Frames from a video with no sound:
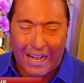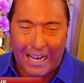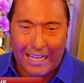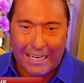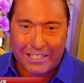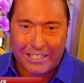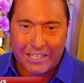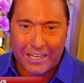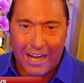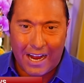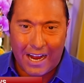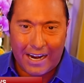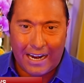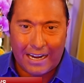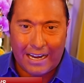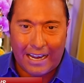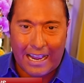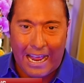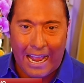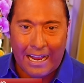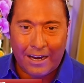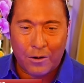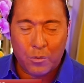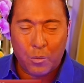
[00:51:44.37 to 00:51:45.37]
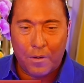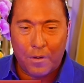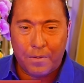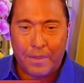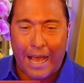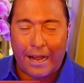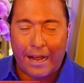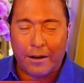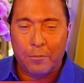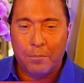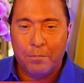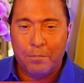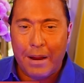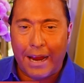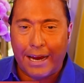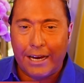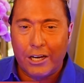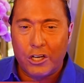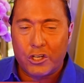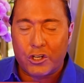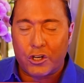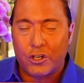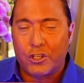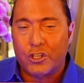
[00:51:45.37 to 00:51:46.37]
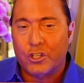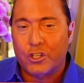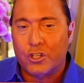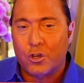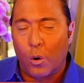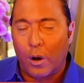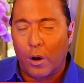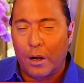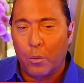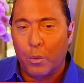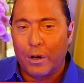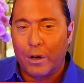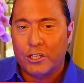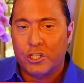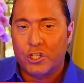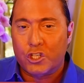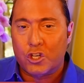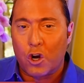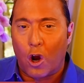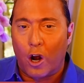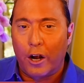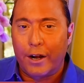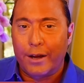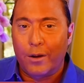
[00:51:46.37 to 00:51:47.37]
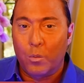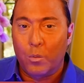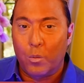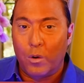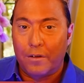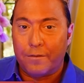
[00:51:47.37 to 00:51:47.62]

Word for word: Finally, tonight, I'll end with that major story we started